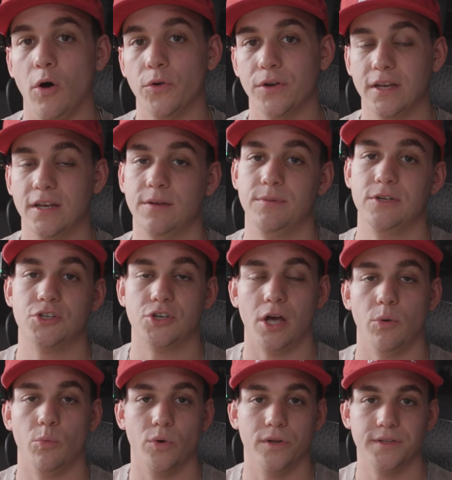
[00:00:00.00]
all needed to be
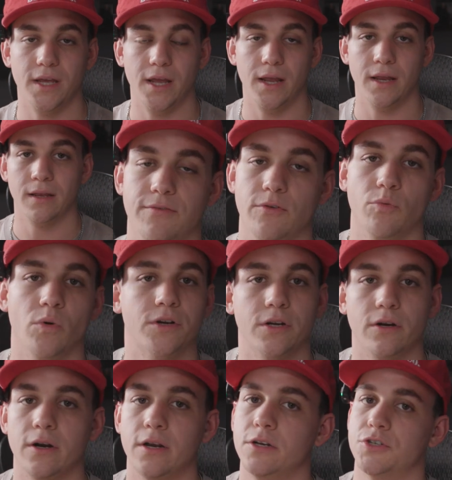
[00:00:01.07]
shot in one day. If you've worked
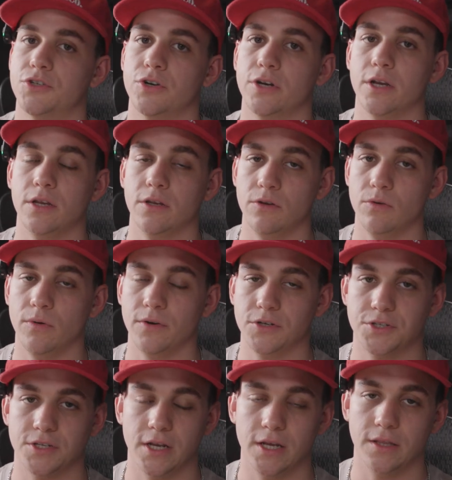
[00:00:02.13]
in our industry, you
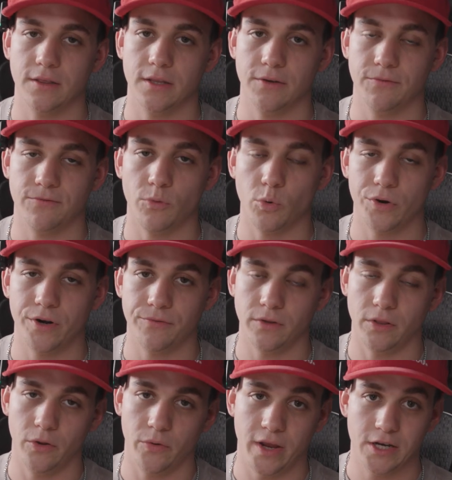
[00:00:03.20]
understand that 4
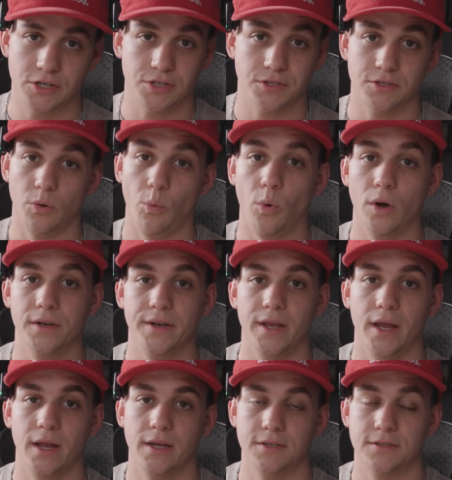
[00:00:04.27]
different locations in one
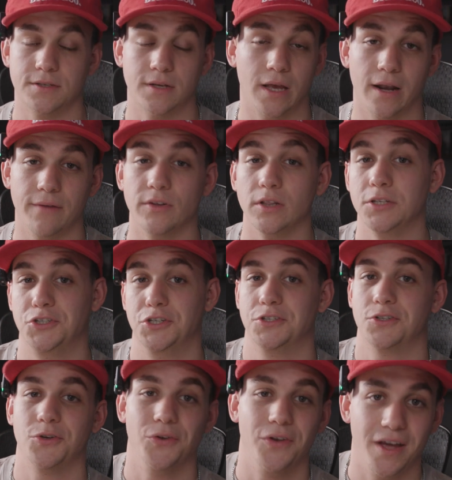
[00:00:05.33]
day is kind of a logistical